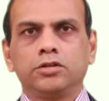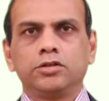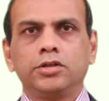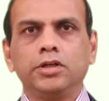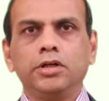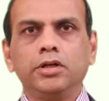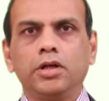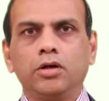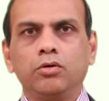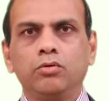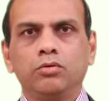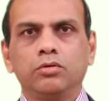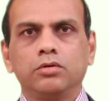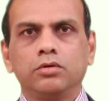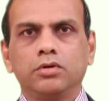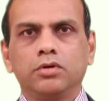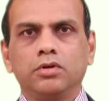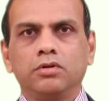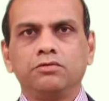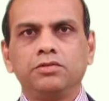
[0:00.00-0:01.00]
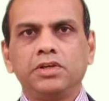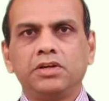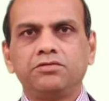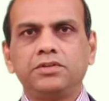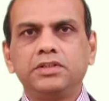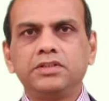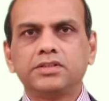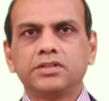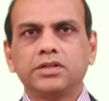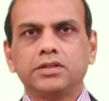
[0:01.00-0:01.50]
Till now, we have
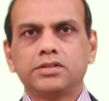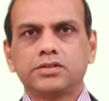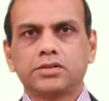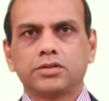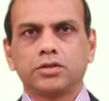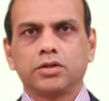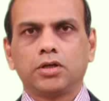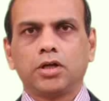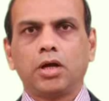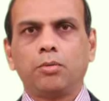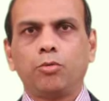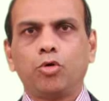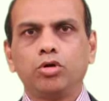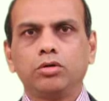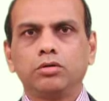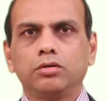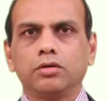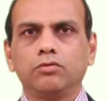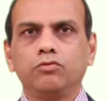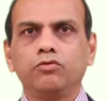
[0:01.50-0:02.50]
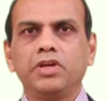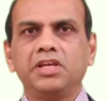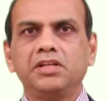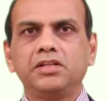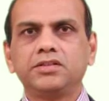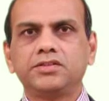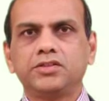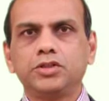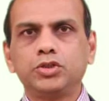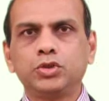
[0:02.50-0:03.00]
discussed about
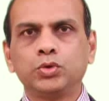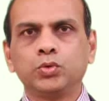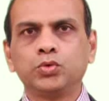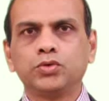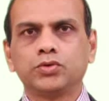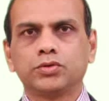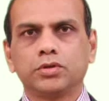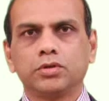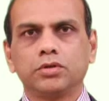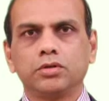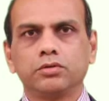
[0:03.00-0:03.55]
various issues